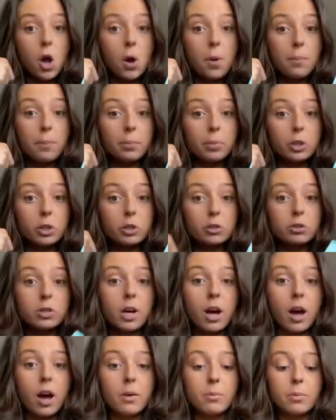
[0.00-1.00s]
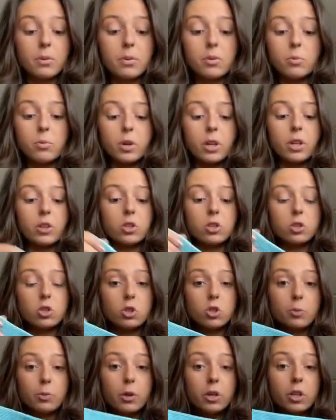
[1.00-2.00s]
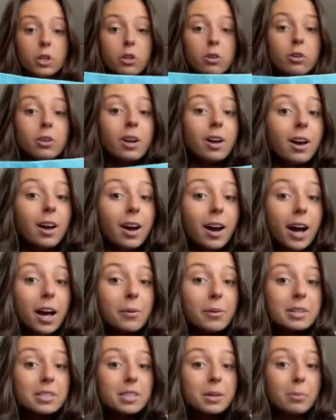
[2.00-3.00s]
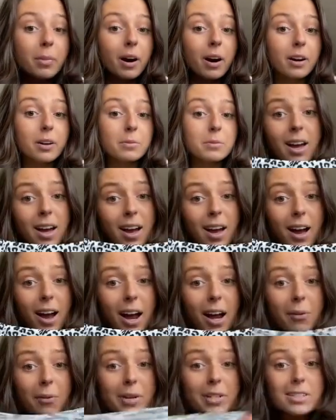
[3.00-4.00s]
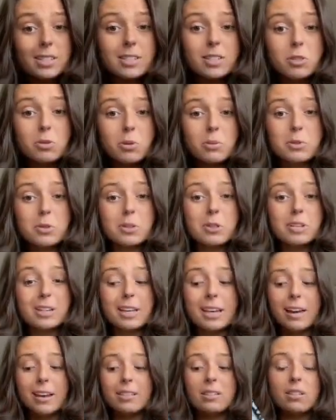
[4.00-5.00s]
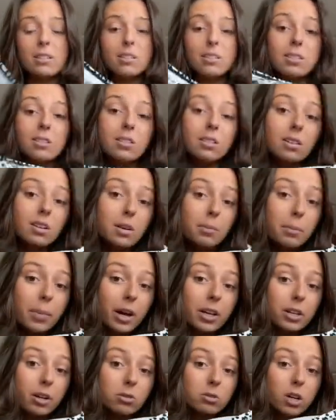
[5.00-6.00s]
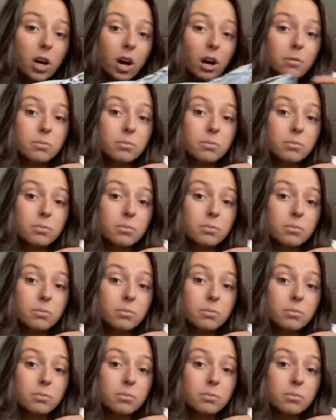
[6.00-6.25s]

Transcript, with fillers: Blue top with super cute high-waisted bottom, high-waisted swimsuit again, bandeau top.